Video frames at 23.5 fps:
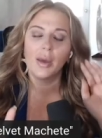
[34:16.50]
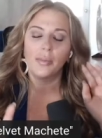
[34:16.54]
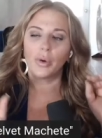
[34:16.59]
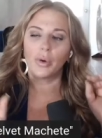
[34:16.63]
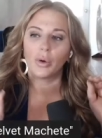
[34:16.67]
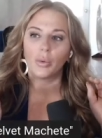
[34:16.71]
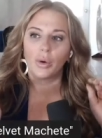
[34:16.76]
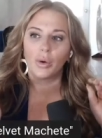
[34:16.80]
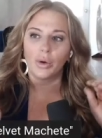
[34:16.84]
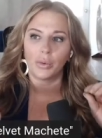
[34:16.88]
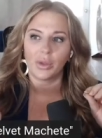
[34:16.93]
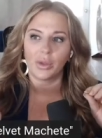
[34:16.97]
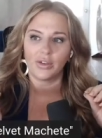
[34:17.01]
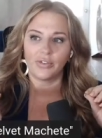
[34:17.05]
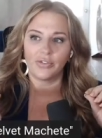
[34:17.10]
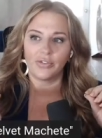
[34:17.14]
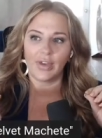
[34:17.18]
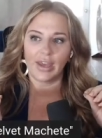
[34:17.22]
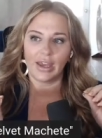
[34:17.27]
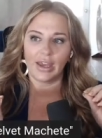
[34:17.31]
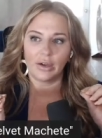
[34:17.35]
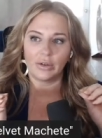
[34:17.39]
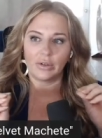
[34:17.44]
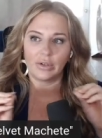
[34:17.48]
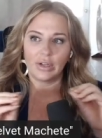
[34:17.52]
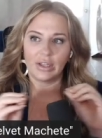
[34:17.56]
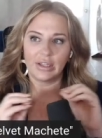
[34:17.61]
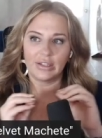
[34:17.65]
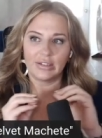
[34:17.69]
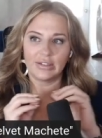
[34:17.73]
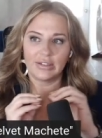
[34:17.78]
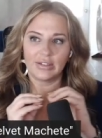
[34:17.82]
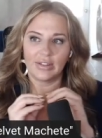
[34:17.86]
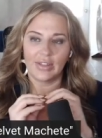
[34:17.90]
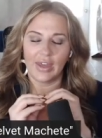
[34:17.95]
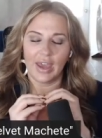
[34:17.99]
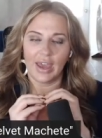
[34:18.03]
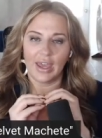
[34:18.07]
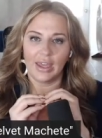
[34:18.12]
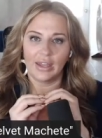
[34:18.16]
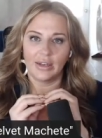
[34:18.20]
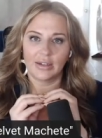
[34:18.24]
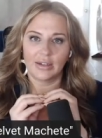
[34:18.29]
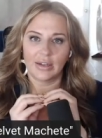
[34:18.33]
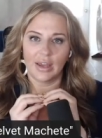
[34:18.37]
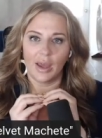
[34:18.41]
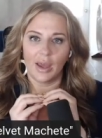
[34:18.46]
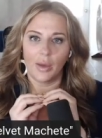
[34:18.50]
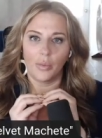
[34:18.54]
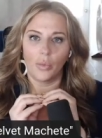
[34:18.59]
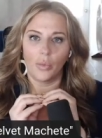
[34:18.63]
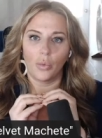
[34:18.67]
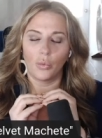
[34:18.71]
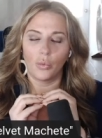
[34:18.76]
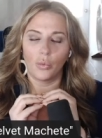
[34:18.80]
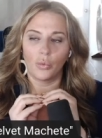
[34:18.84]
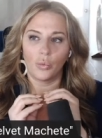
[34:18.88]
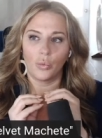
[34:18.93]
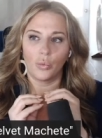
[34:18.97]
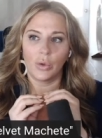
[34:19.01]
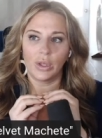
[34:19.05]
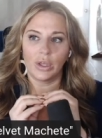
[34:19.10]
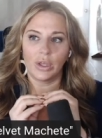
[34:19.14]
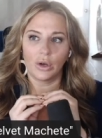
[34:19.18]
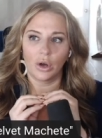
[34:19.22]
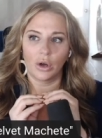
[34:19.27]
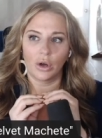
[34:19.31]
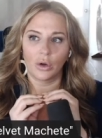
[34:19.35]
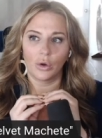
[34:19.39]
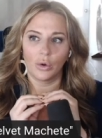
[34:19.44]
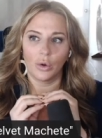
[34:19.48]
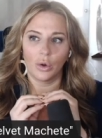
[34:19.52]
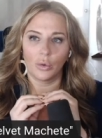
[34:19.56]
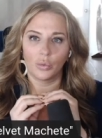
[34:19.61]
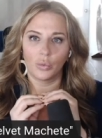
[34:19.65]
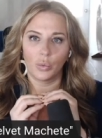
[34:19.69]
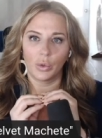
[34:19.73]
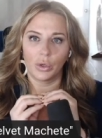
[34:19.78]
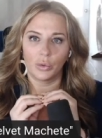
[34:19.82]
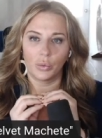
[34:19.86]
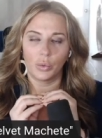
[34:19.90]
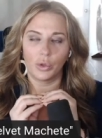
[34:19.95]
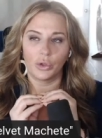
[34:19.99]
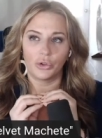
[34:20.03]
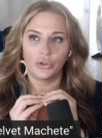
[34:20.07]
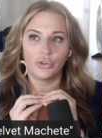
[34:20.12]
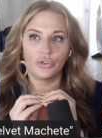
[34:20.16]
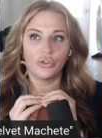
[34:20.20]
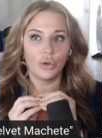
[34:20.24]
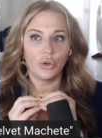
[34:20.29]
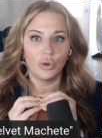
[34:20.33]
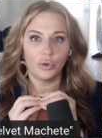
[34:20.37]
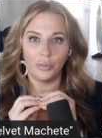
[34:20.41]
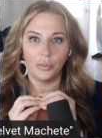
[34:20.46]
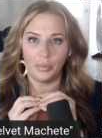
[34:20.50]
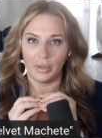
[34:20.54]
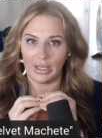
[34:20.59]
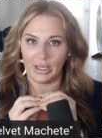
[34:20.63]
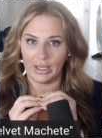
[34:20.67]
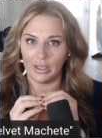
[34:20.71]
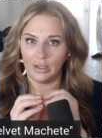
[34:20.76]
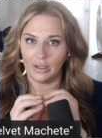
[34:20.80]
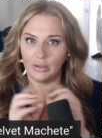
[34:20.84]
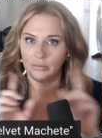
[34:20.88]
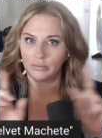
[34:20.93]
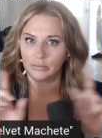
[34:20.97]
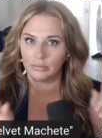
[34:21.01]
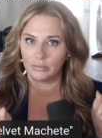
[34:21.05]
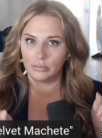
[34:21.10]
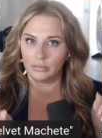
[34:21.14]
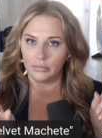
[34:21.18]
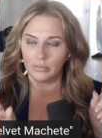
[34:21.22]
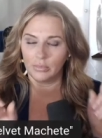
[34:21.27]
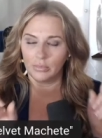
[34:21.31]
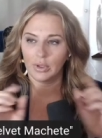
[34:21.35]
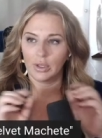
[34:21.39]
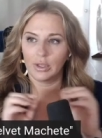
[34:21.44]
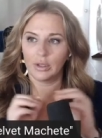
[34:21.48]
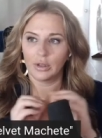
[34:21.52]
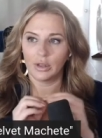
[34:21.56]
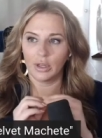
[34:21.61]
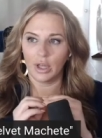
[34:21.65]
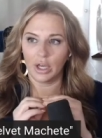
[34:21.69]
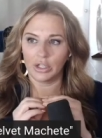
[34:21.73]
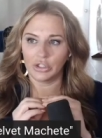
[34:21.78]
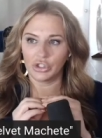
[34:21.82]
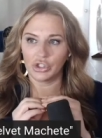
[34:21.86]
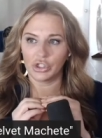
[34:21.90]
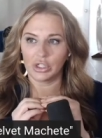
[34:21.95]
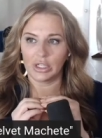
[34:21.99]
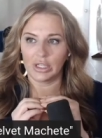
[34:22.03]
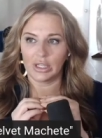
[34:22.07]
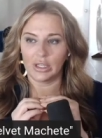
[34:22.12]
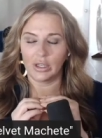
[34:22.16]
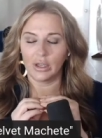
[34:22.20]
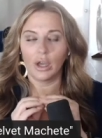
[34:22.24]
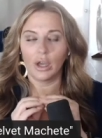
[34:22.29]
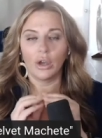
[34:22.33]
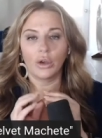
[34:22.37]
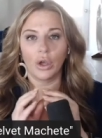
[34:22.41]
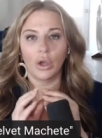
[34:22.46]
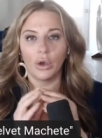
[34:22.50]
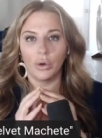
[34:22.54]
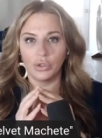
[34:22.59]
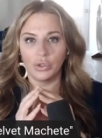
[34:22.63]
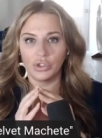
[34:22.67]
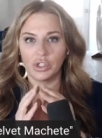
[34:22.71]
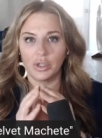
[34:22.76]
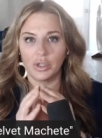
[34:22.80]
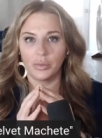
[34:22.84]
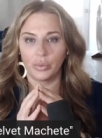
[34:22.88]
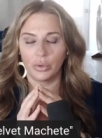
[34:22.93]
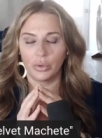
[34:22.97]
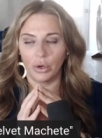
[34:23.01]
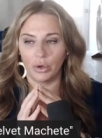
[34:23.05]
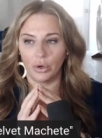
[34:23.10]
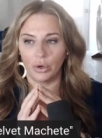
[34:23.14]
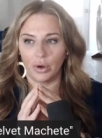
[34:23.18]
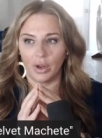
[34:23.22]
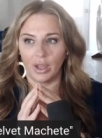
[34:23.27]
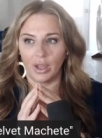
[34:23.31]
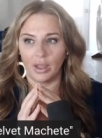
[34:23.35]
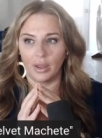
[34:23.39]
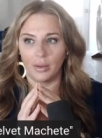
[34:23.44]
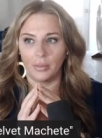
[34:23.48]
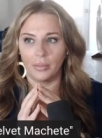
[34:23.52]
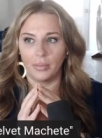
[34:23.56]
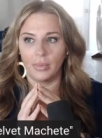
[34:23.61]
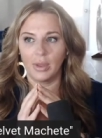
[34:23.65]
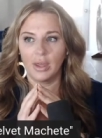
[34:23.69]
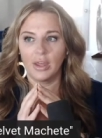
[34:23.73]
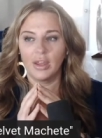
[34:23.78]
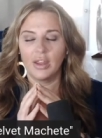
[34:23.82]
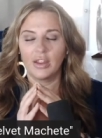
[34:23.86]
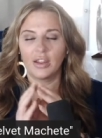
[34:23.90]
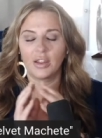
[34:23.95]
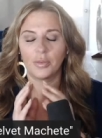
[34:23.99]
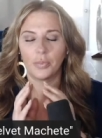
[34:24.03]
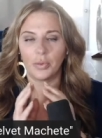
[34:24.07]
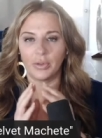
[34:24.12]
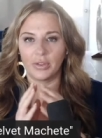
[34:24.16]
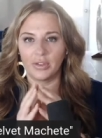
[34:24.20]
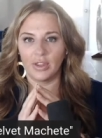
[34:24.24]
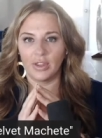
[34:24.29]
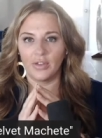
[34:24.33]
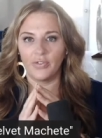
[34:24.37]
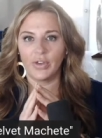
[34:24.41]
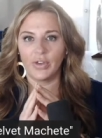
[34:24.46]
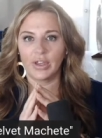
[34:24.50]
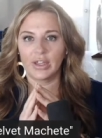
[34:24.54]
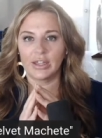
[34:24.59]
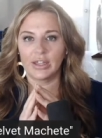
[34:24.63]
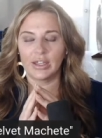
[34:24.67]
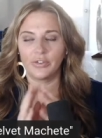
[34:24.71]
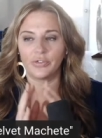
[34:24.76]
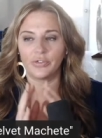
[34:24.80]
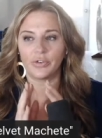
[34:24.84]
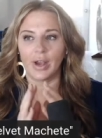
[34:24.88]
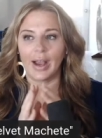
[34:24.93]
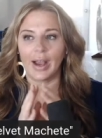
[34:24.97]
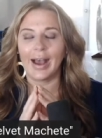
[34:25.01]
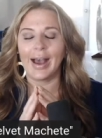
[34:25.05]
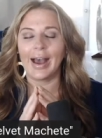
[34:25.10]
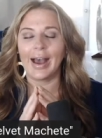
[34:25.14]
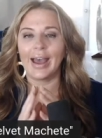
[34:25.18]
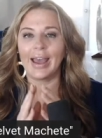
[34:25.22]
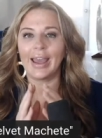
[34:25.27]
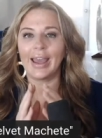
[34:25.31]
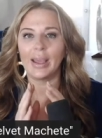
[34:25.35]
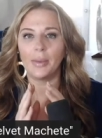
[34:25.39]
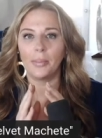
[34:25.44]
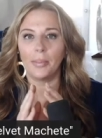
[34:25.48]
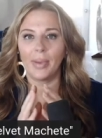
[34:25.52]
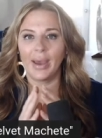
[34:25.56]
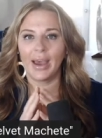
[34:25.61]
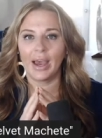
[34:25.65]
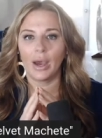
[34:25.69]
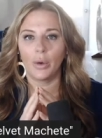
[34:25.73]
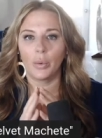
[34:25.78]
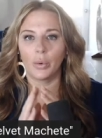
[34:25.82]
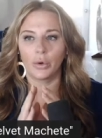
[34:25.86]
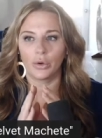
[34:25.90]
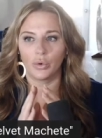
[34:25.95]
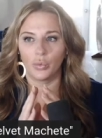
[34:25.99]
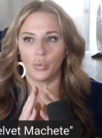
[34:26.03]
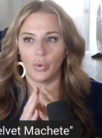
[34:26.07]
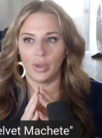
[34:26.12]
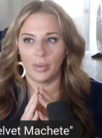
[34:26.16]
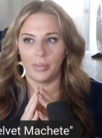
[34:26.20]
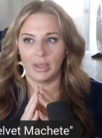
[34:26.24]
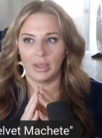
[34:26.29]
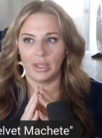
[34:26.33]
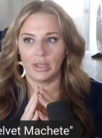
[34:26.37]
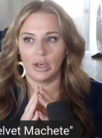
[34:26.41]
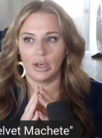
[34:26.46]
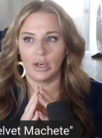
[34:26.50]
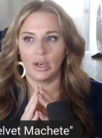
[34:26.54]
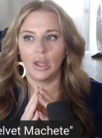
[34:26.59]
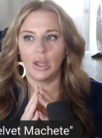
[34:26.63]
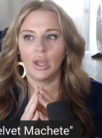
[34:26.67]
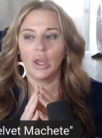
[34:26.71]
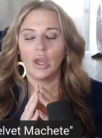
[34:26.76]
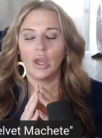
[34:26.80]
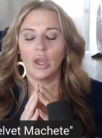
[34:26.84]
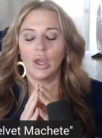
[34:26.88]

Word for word: but what we have found is that um, we are, we will soon be launching a coaching program specifically for high powered women